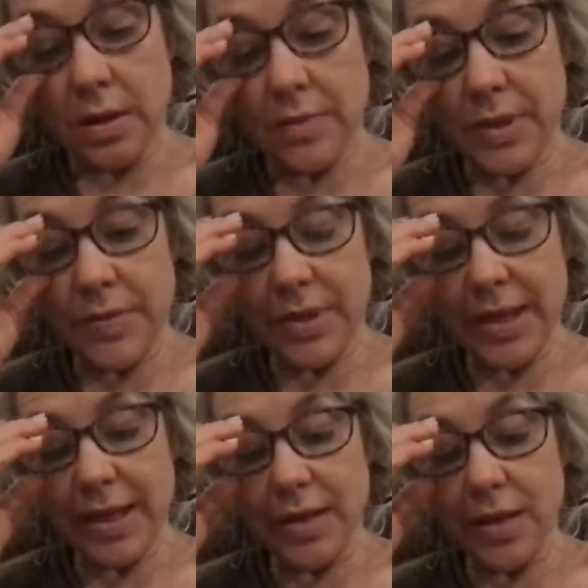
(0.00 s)
Men
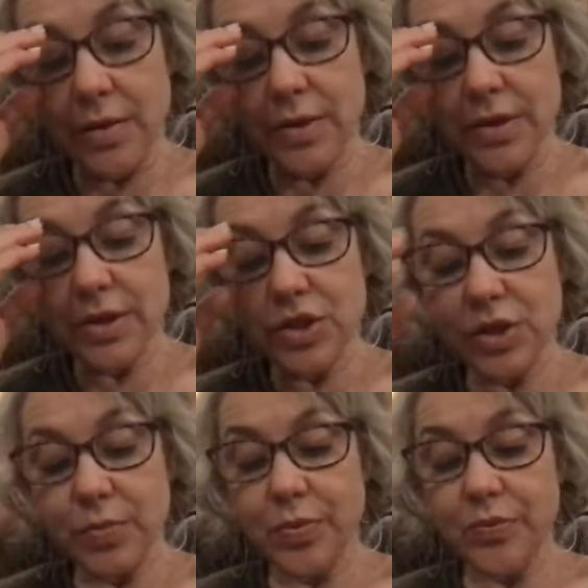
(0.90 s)
began loading the
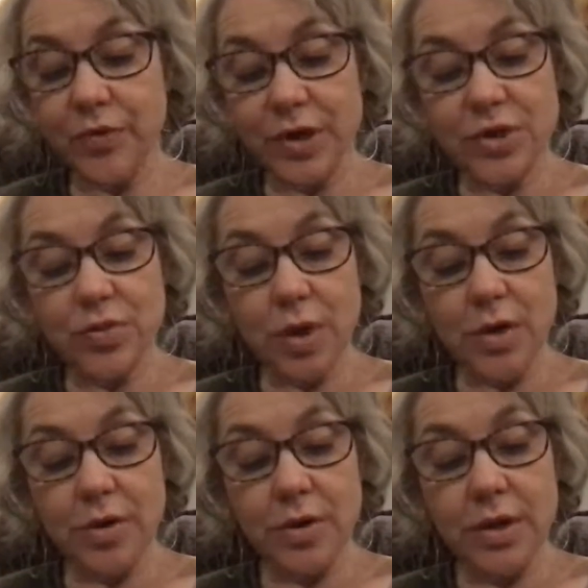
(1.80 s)
ship with fresh
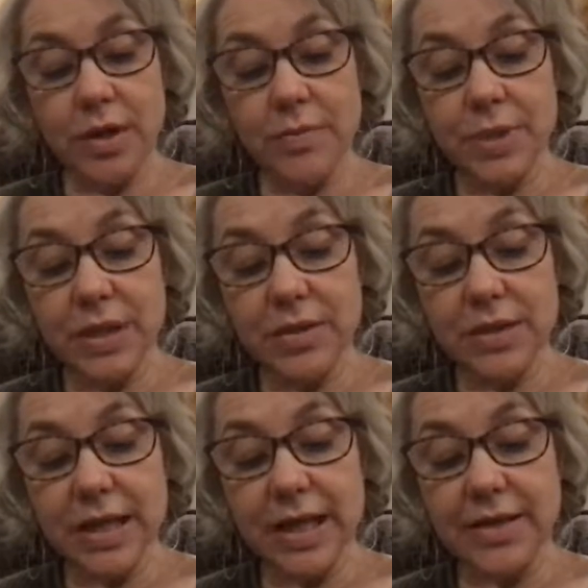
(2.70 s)
water,
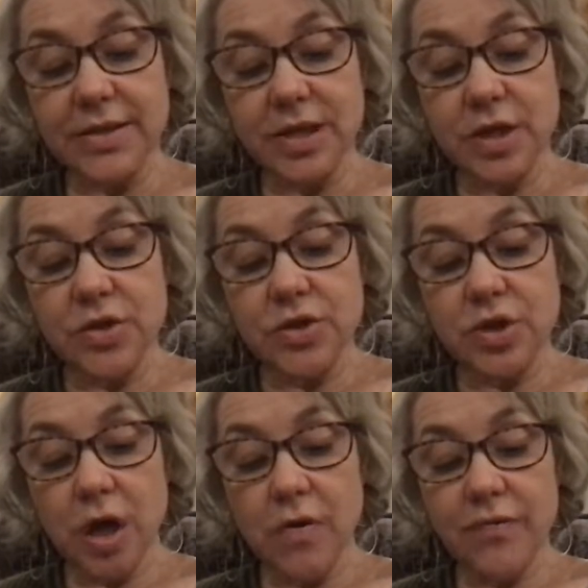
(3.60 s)
pickled eggs,
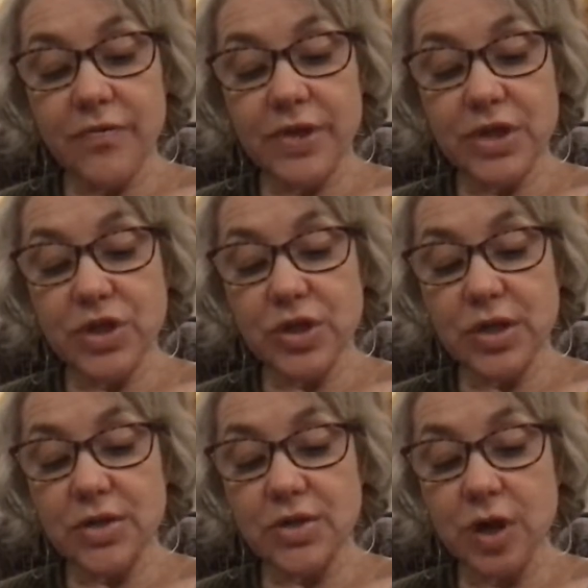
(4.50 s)
salt fish,
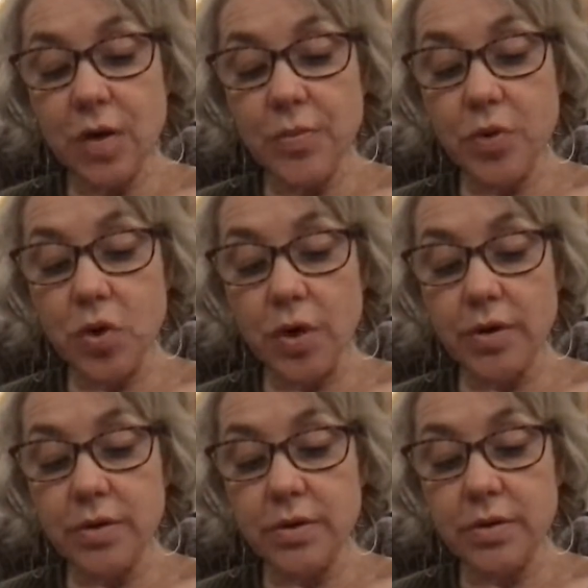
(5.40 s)
and salt
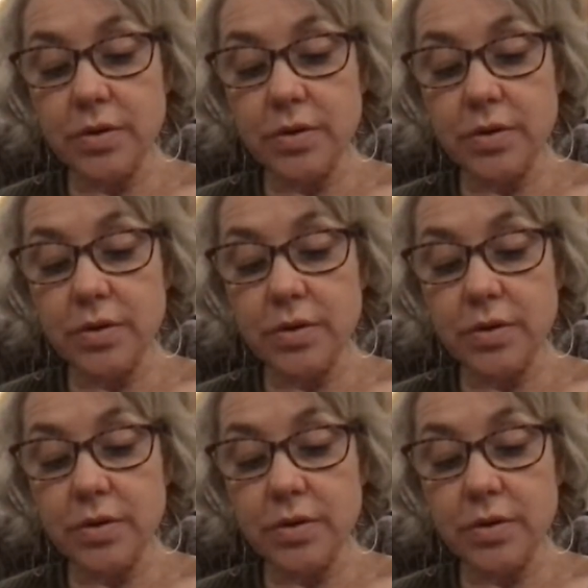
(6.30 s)
pork.